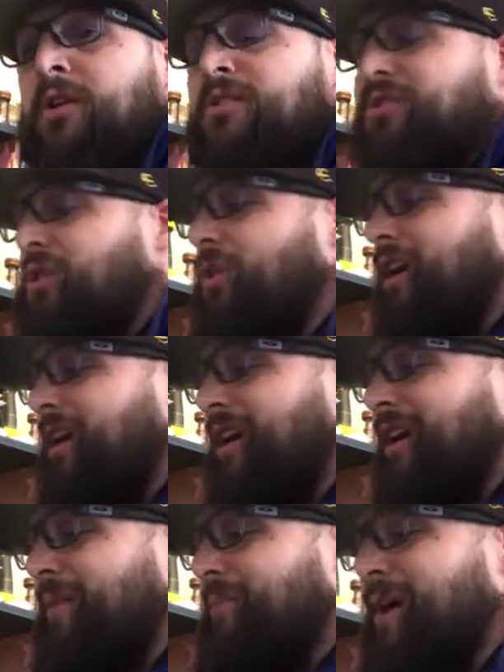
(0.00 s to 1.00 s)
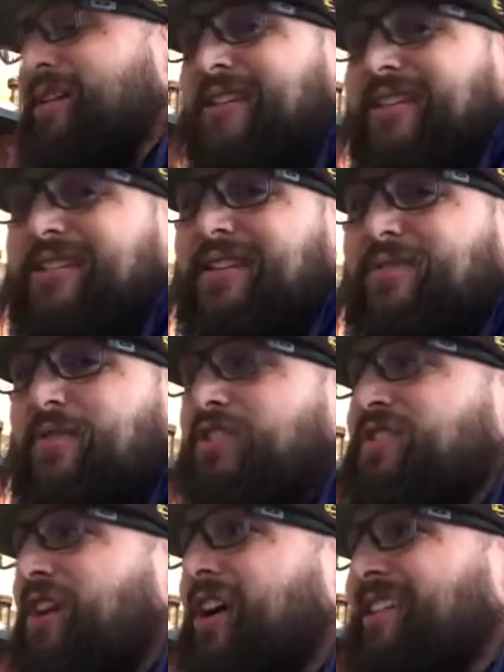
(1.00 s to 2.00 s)
So it makes a
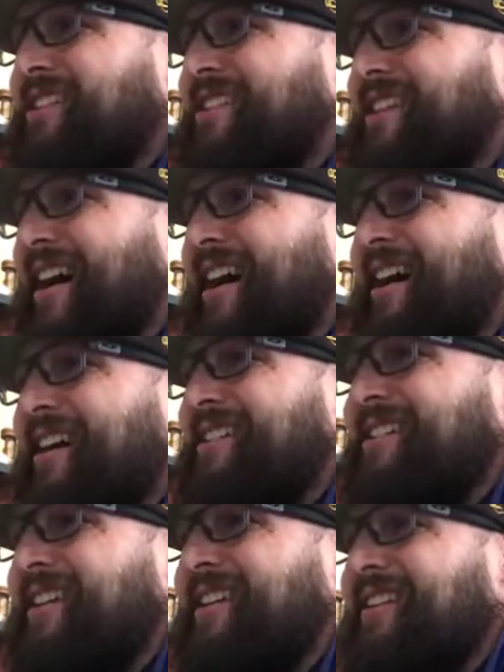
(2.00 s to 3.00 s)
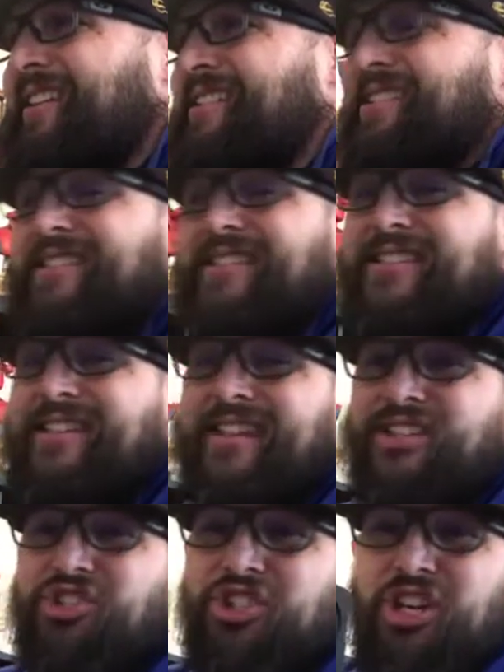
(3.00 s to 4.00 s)
difference on size, and this thing
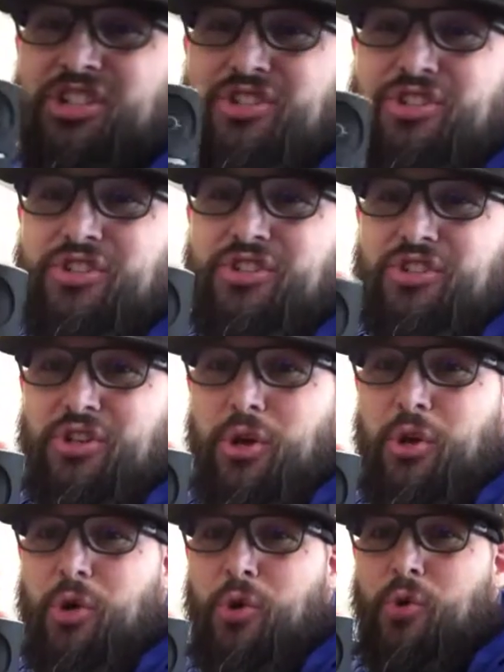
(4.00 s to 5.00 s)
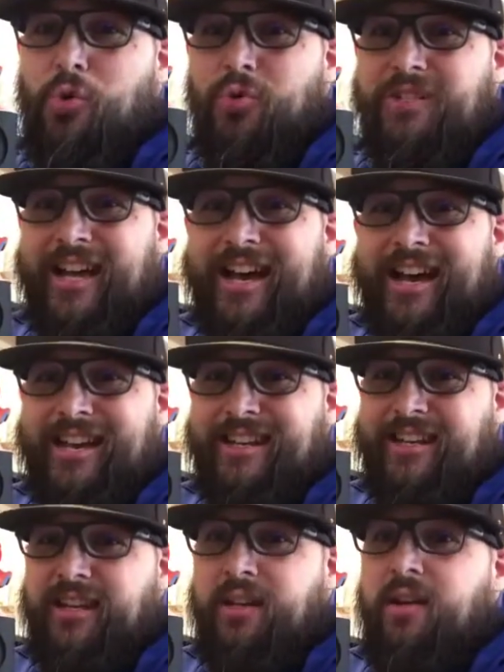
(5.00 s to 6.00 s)
is just so
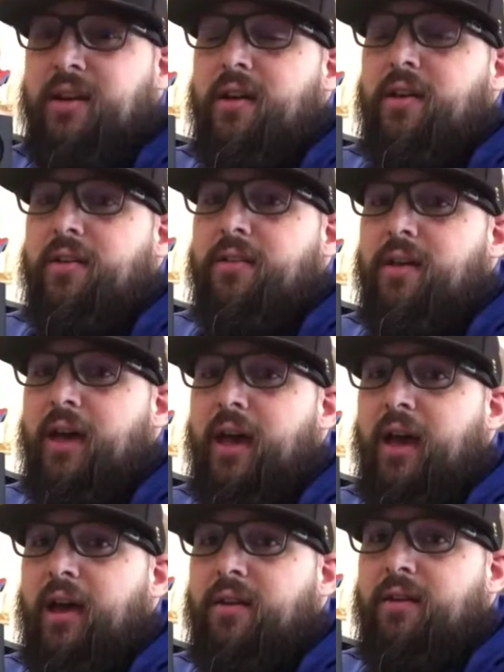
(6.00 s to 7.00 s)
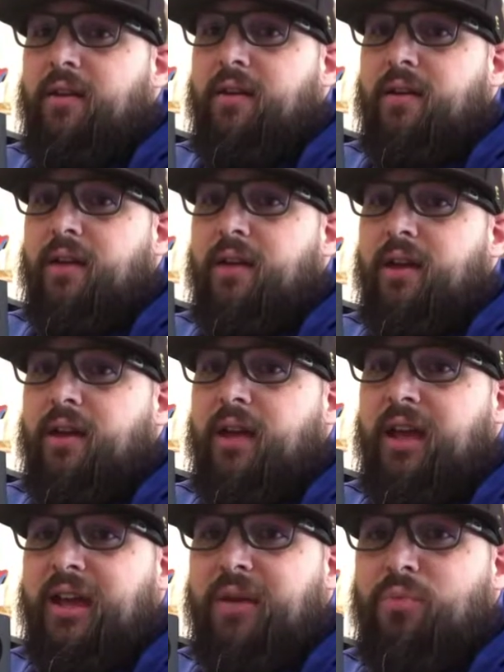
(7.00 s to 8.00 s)
tiny that
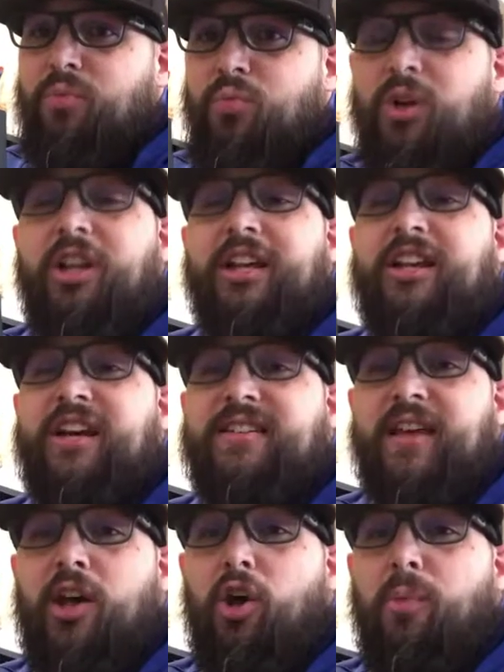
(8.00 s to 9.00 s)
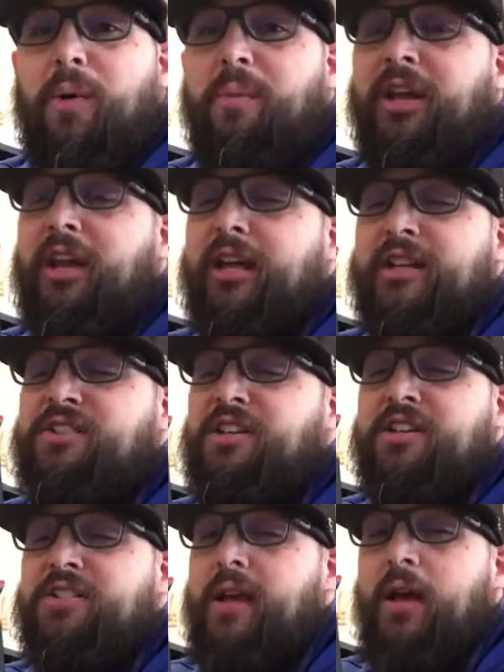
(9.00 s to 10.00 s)
it really does help. I mean, this is
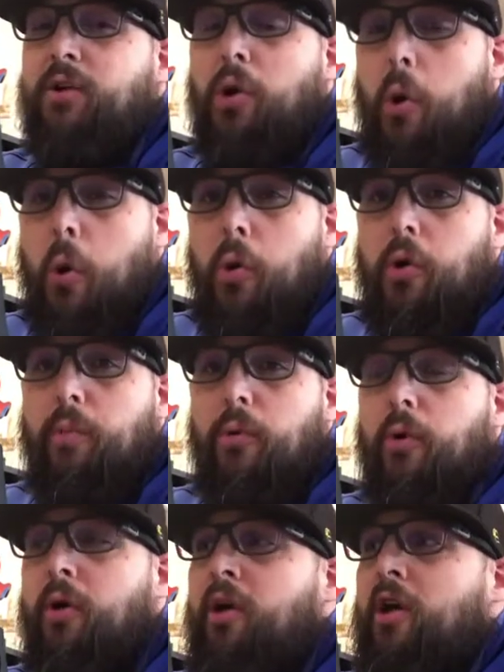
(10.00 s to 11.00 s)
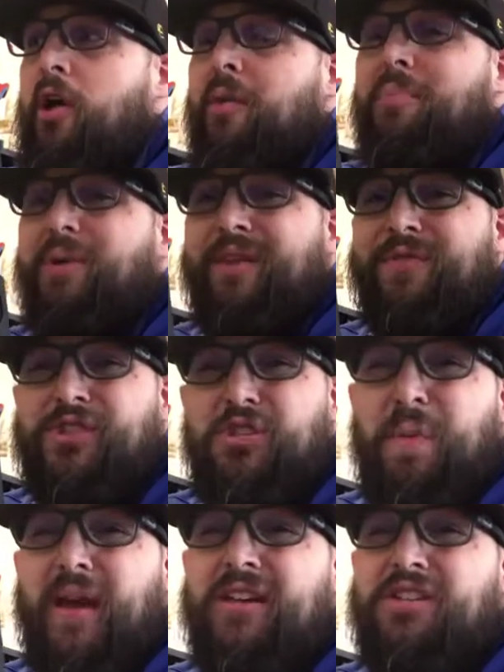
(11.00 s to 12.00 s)
going to sound horrible, but if
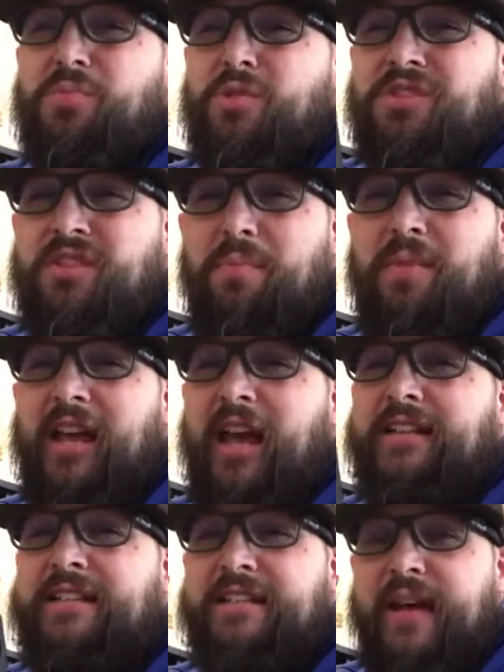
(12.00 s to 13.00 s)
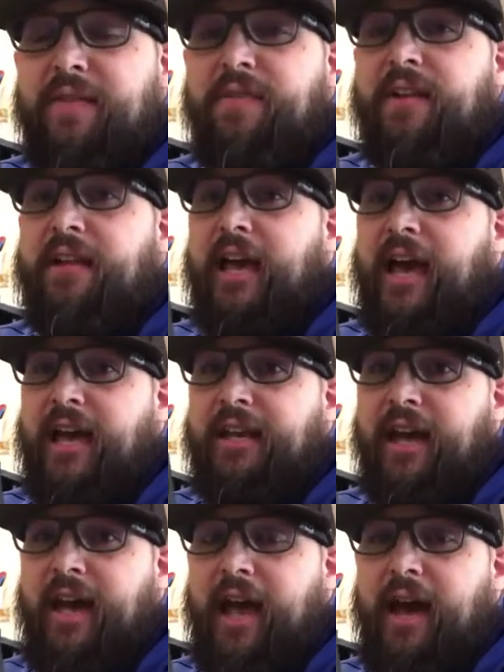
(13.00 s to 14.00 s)
space was something I definitely had
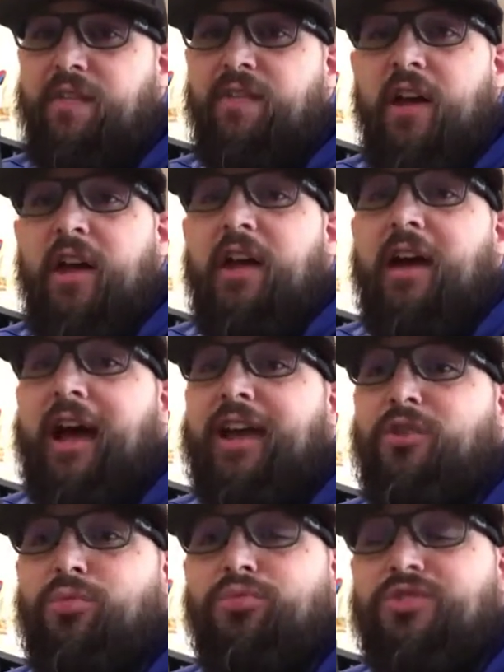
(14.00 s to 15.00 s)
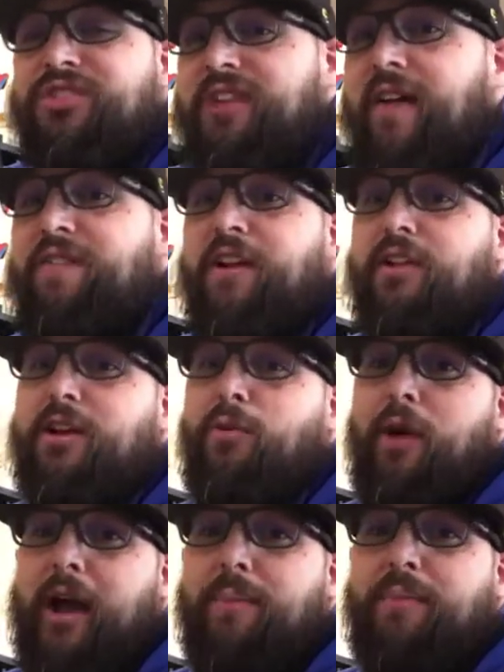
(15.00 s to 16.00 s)
to have, I could definitely
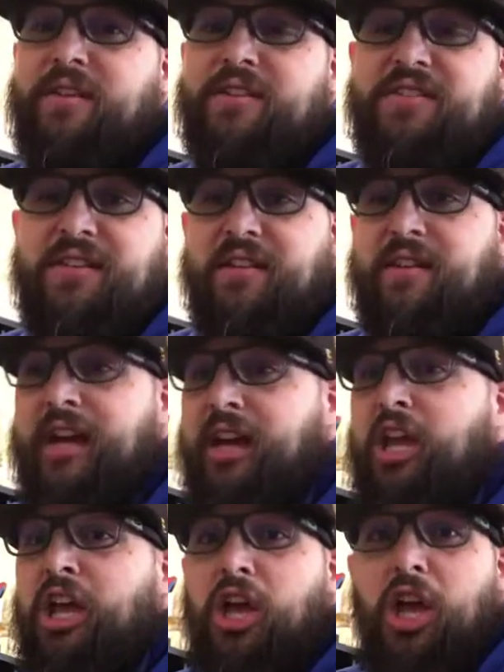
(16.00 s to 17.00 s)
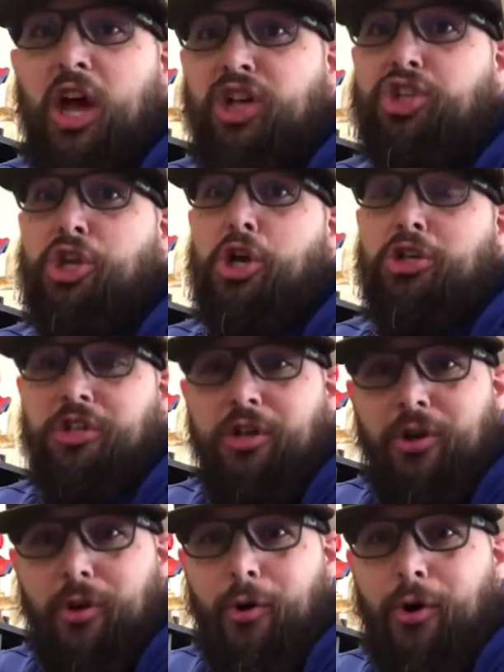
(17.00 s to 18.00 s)
wrap this in like a shirt
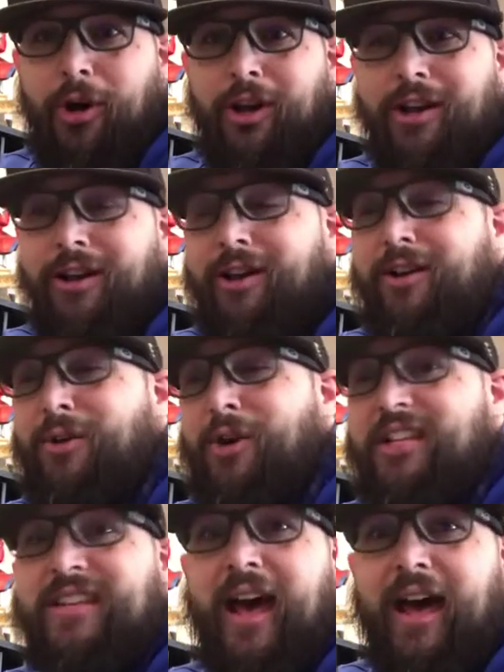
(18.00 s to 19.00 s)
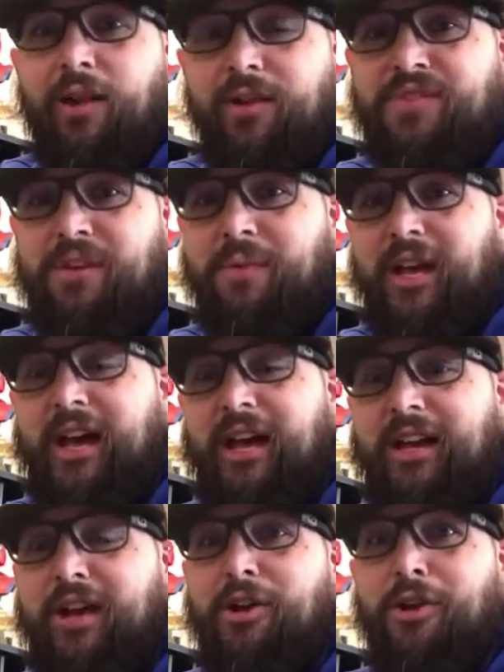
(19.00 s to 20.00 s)
or a towel of some kind.
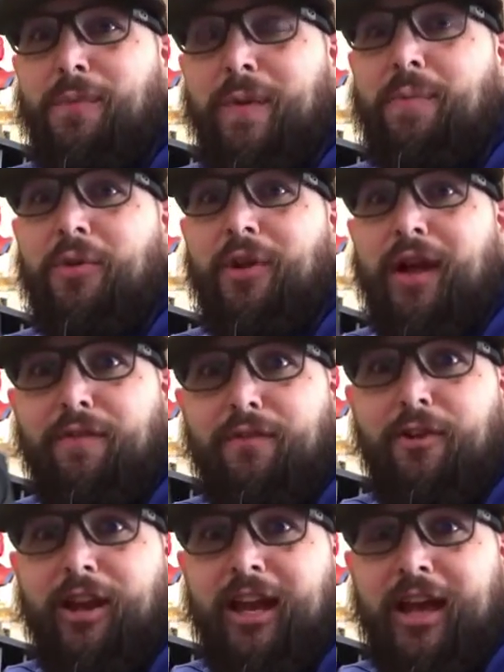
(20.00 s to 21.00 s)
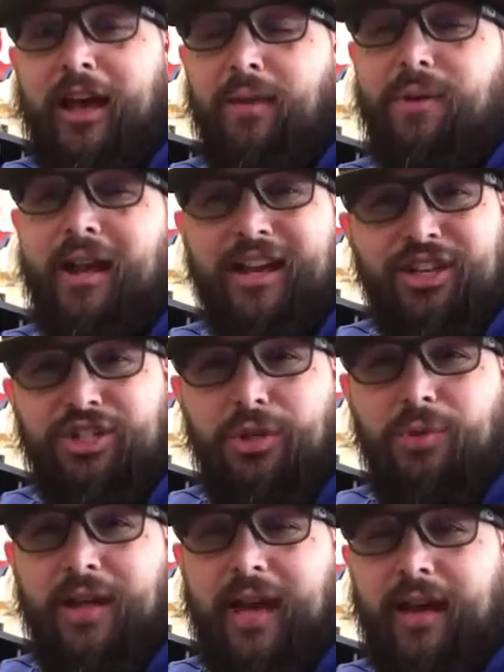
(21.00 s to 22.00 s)
And I know people are like freaking out, but I could do
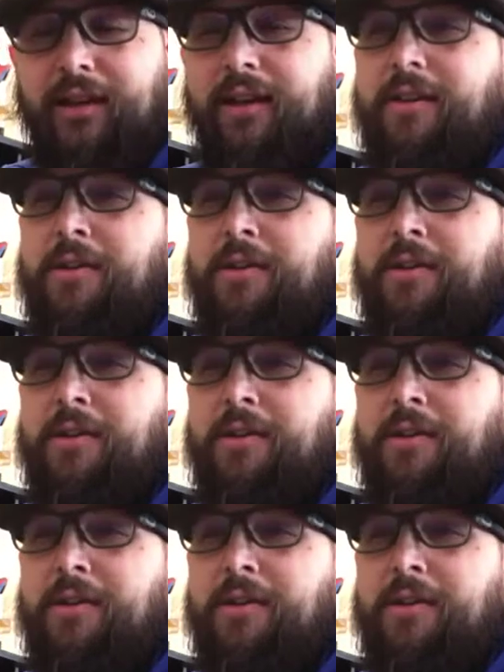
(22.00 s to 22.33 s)
that,